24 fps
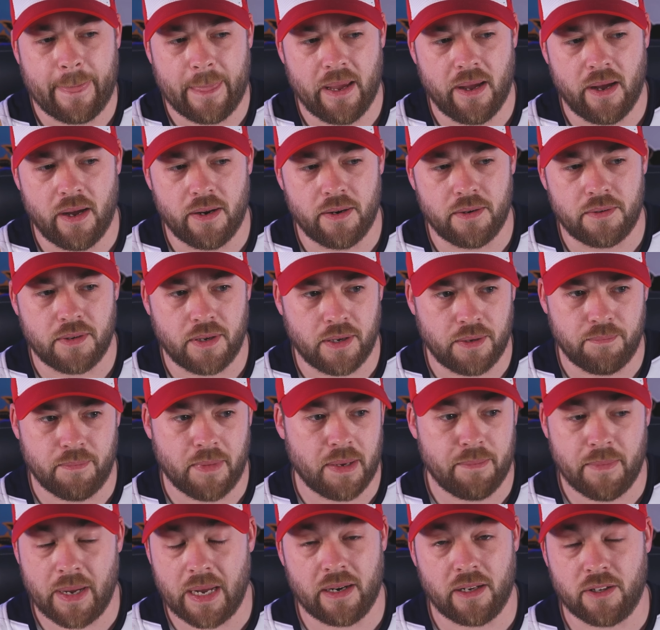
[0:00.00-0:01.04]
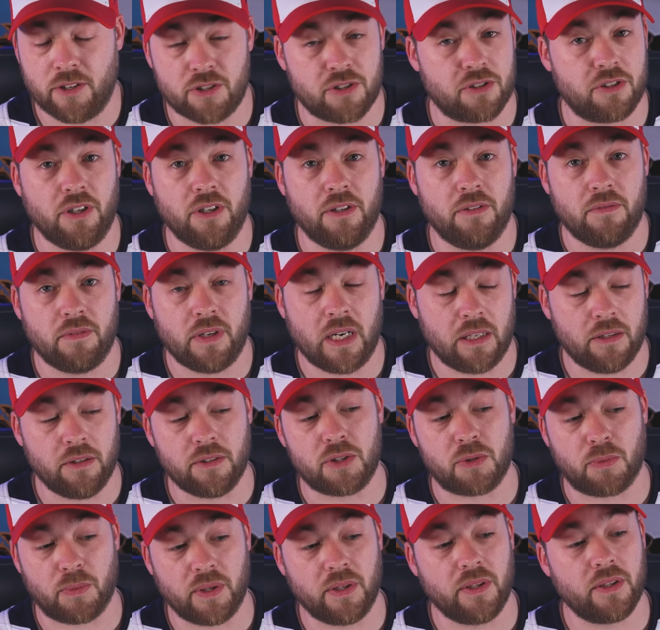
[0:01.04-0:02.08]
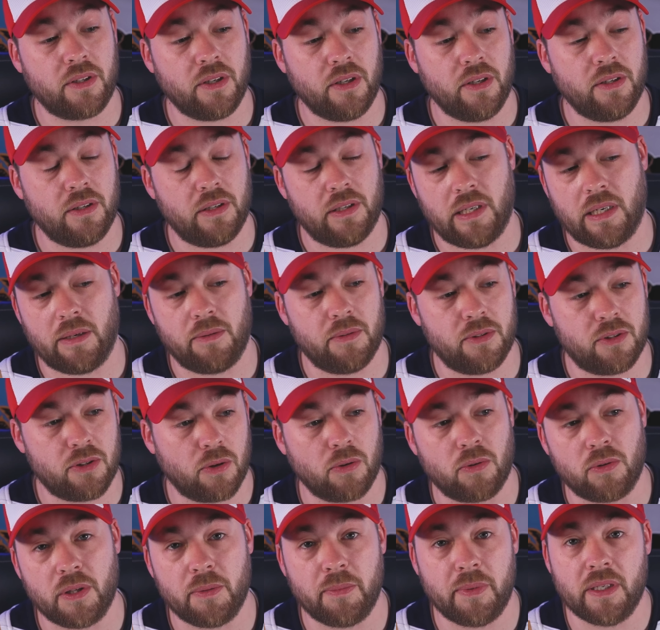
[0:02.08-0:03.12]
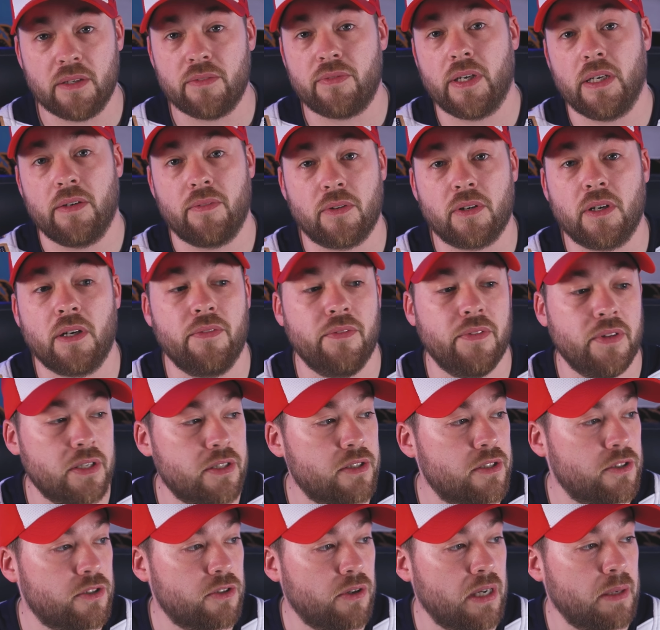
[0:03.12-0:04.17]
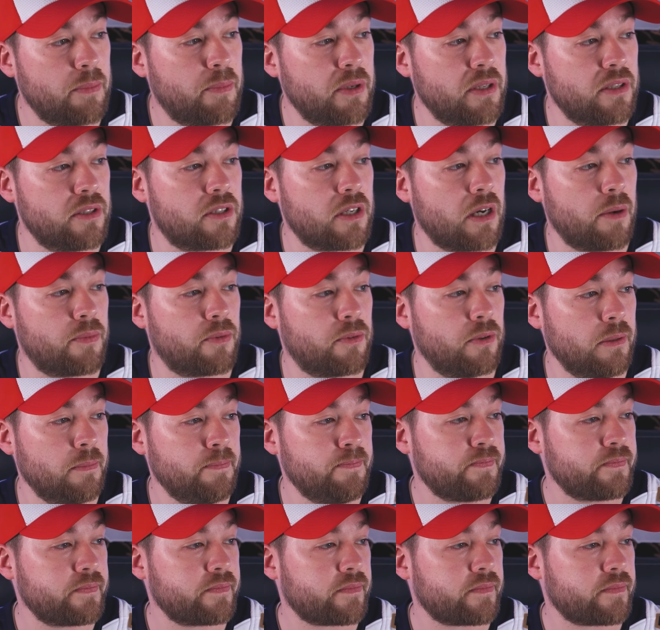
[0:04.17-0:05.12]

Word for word: And it man, it looks good. It looks really good, and I would totally be in favor of this. So I had to put it in top three.